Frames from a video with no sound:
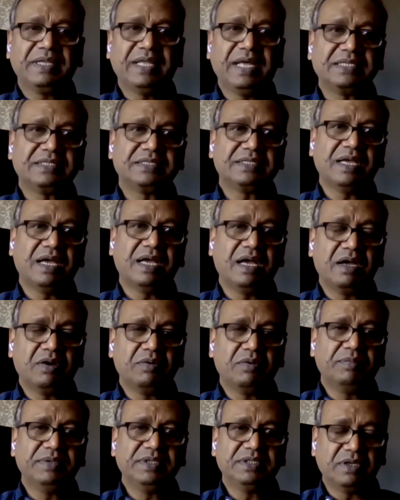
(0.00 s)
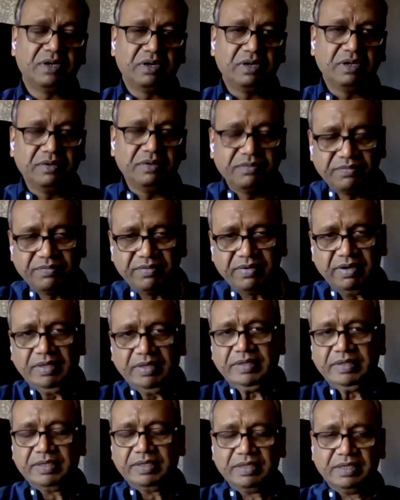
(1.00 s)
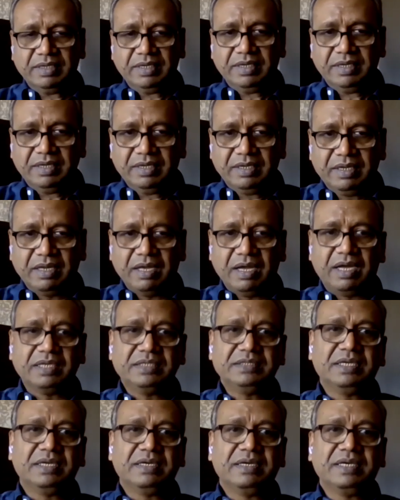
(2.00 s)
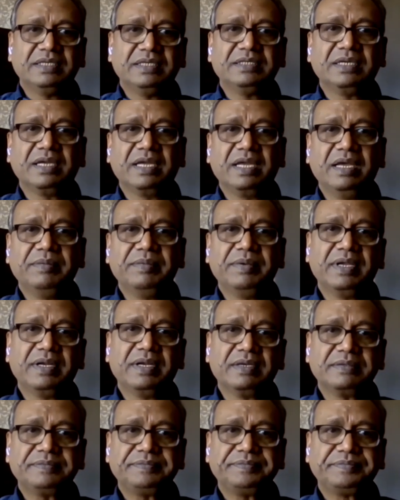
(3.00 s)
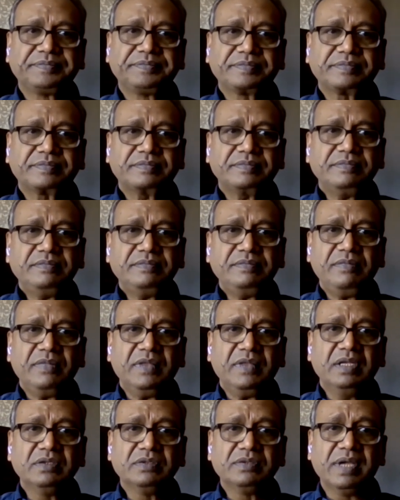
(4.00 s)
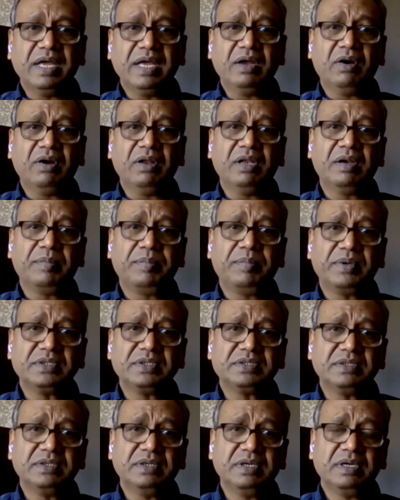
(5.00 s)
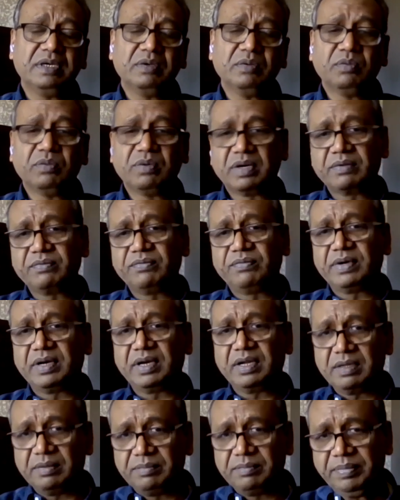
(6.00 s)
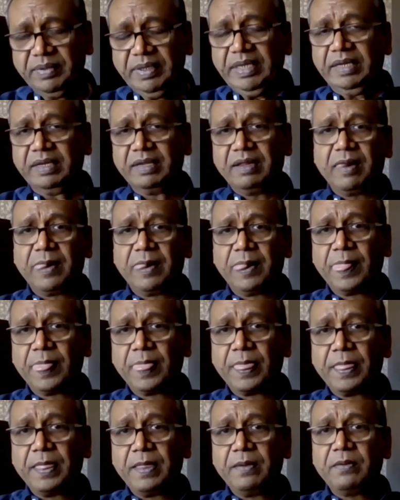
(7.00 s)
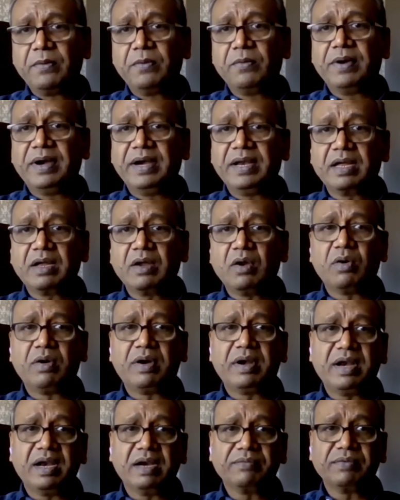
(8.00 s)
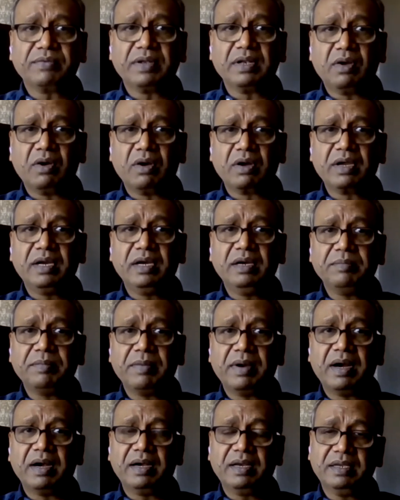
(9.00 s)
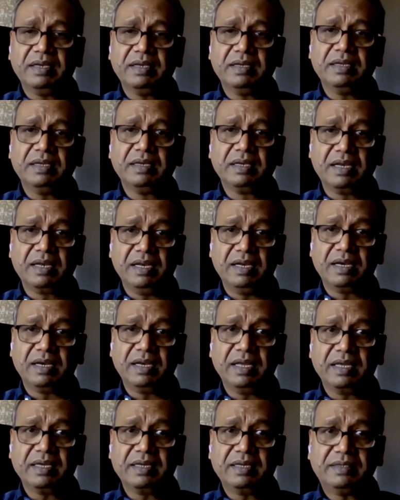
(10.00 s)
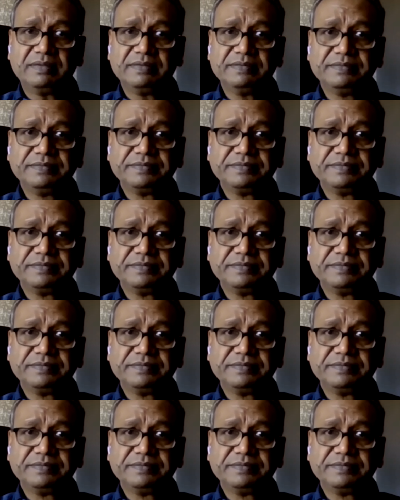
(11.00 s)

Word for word: But that's how majority of our our generation came here. So I got an opportunity to work for a company who had a contract with Lockheed Martin in Clear Lake.